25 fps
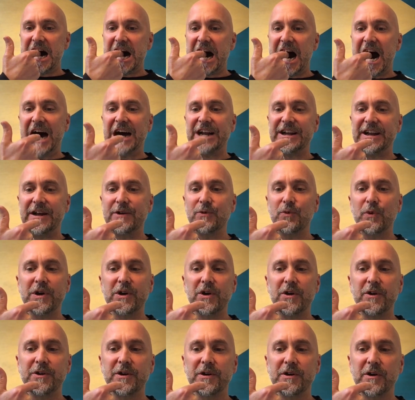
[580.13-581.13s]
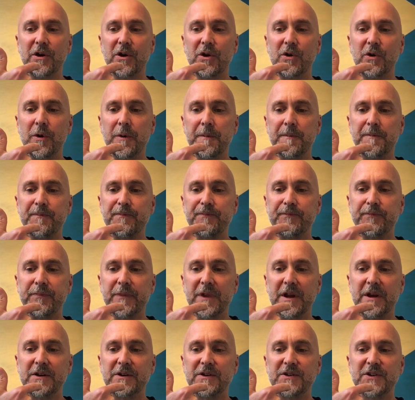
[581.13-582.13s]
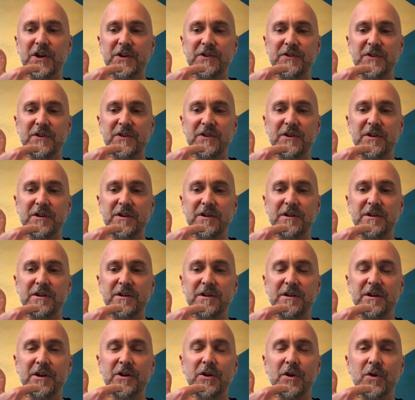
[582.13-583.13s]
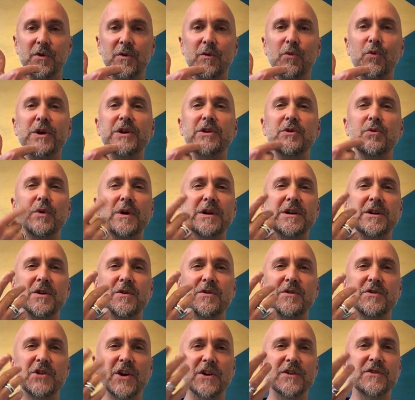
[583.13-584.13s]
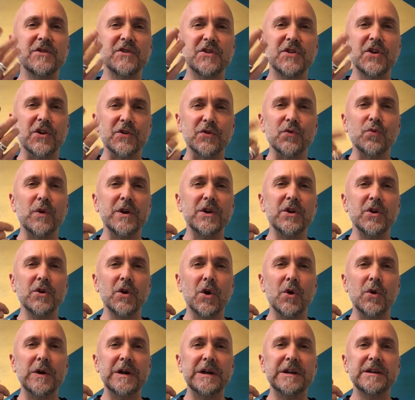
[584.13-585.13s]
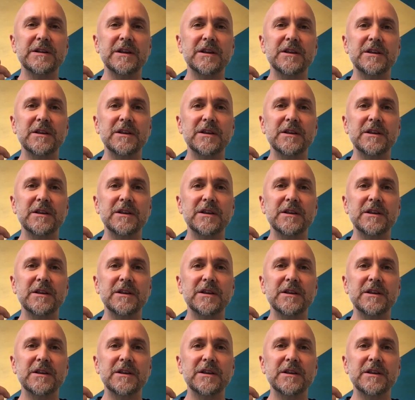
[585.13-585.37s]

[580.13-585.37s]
And then we're going to go tut, when you tut, when you go.